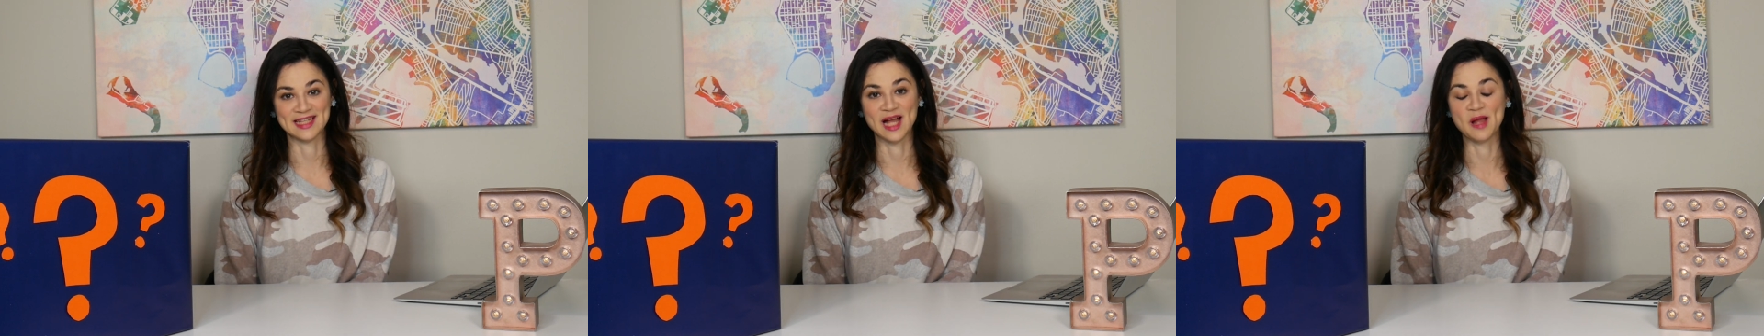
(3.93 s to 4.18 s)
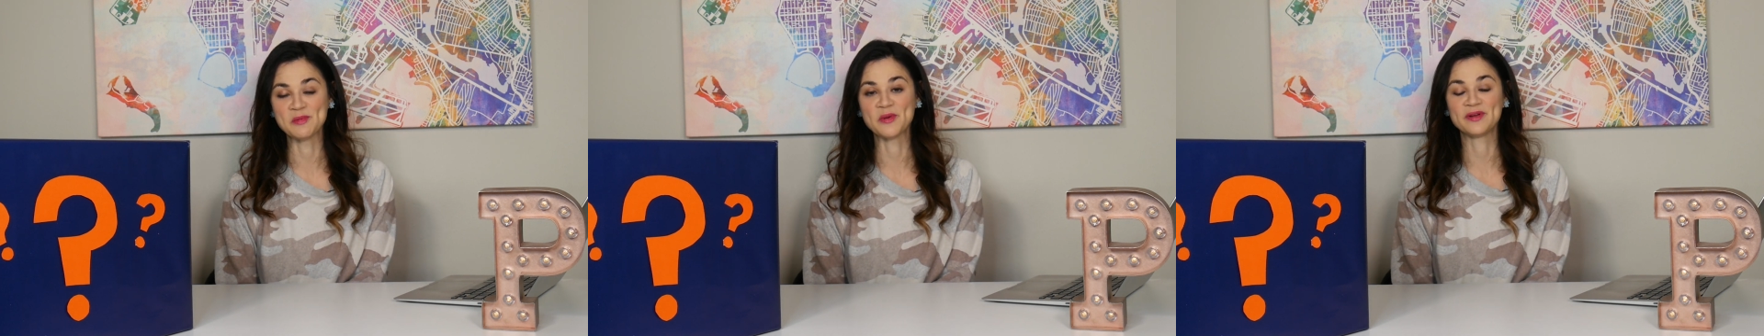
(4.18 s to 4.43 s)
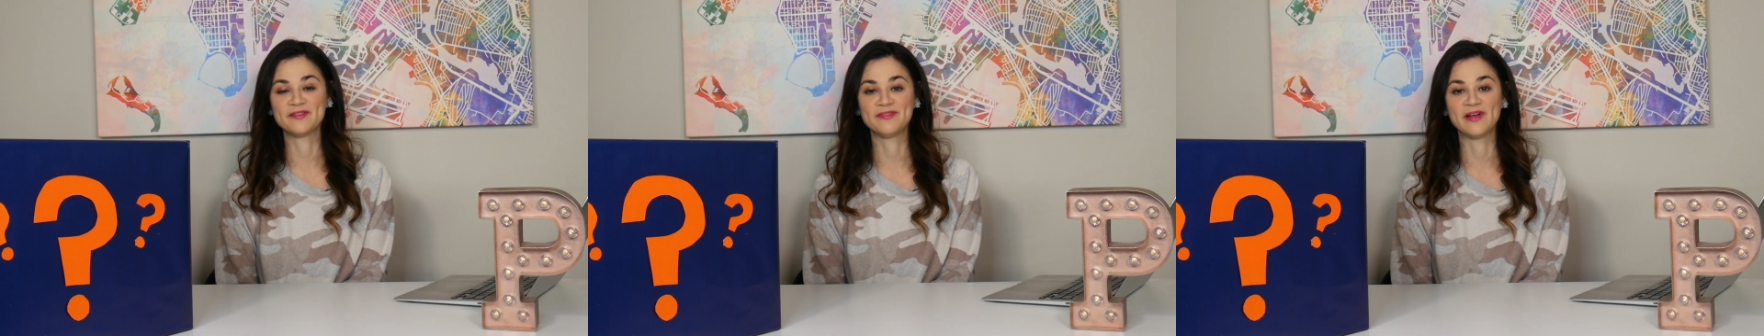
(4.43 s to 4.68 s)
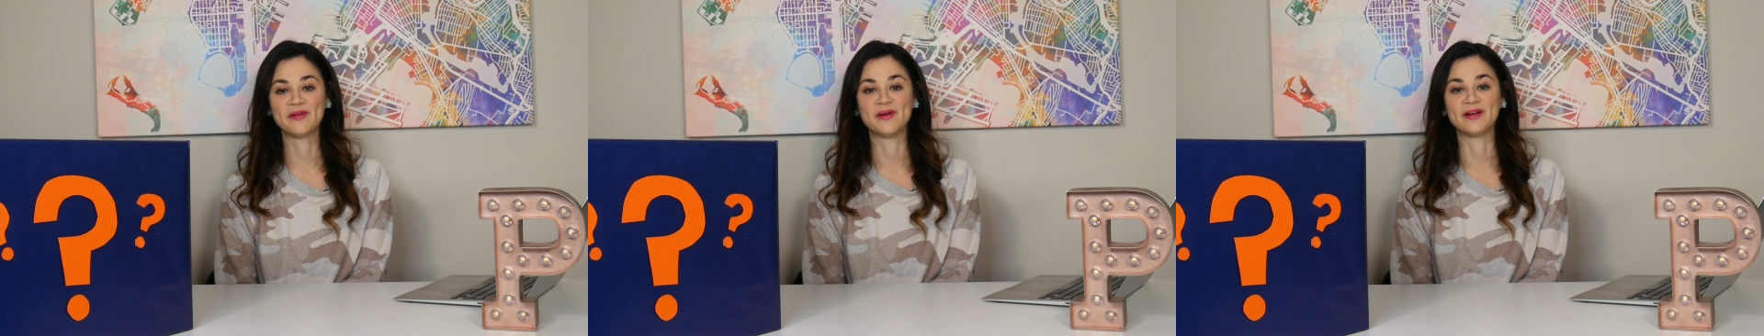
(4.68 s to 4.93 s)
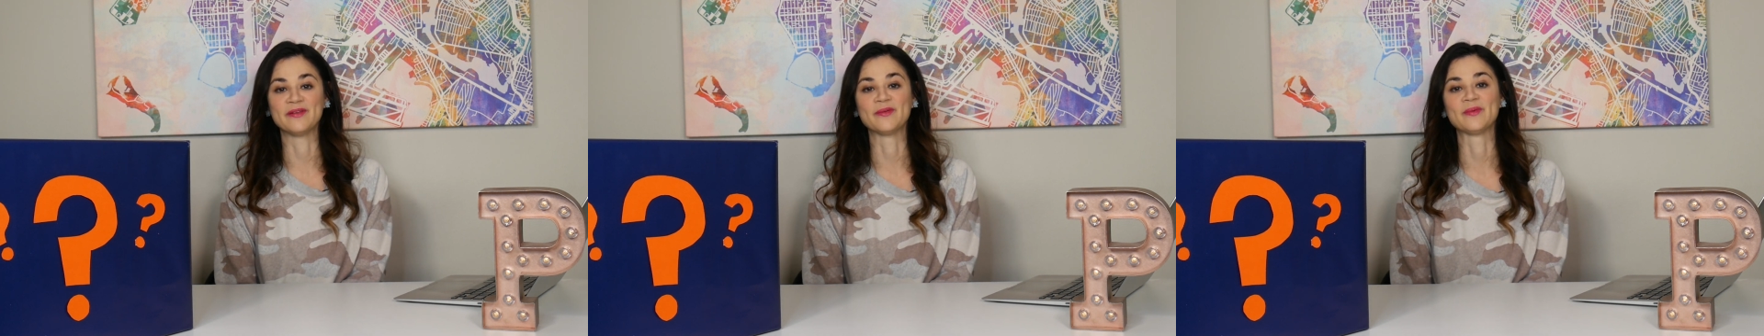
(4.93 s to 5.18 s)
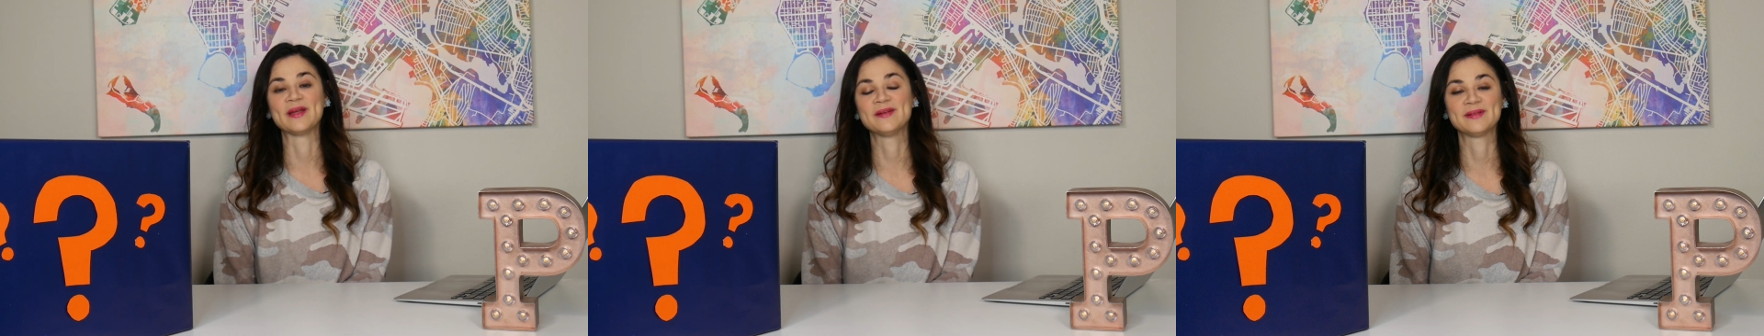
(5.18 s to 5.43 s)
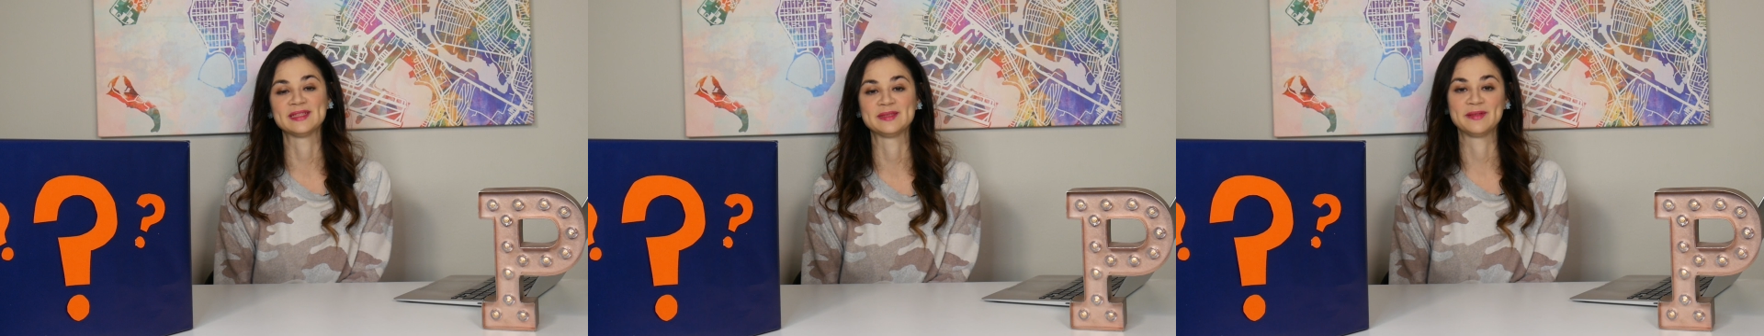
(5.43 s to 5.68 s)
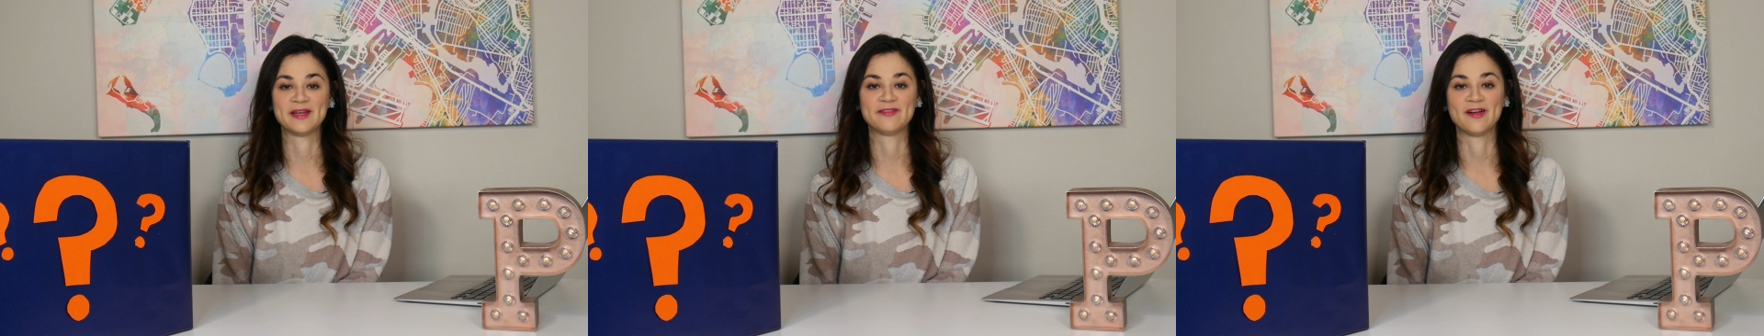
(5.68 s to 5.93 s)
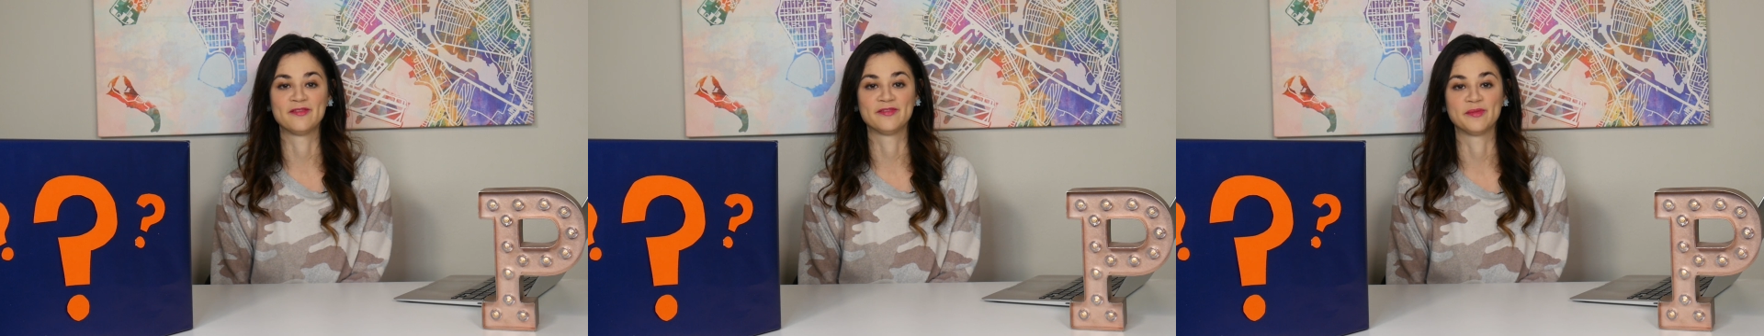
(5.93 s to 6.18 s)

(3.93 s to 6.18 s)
I'm going to follow a great recipe I found